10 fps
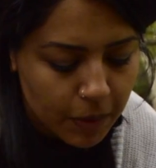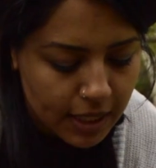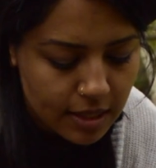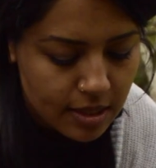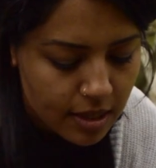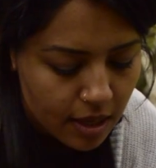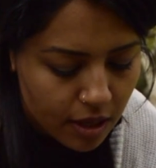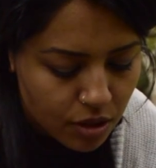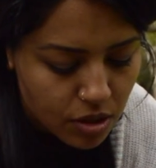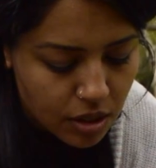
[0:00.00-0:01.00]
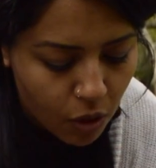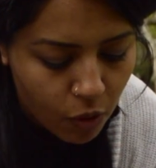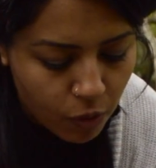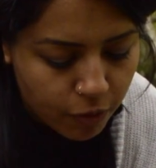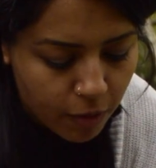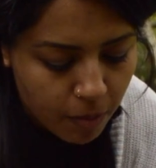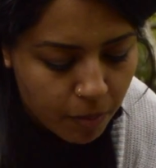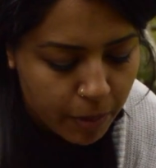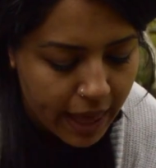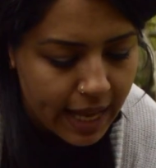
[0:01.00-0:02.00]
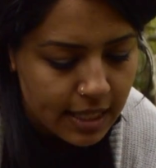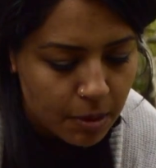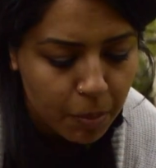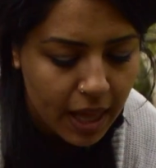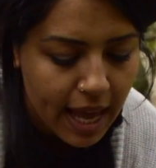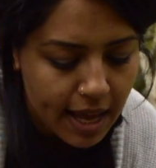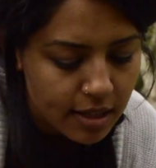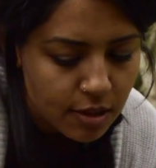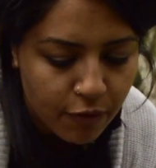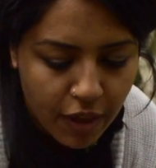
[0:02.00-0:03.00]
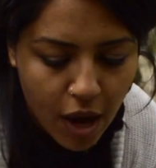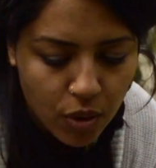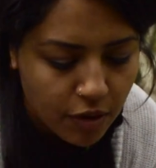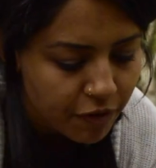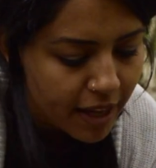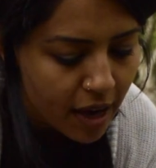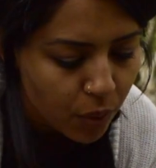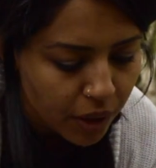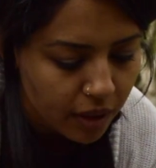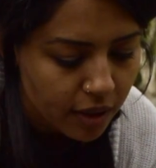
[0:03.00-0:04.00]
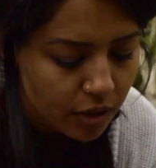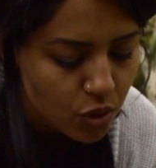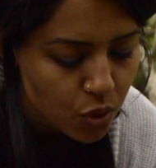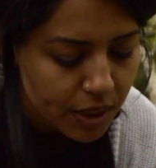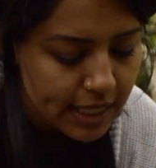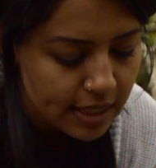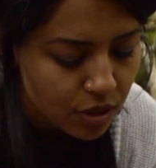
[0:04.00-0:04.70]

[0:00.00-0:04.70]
bees just go from plant to plant, flower to flower, tree to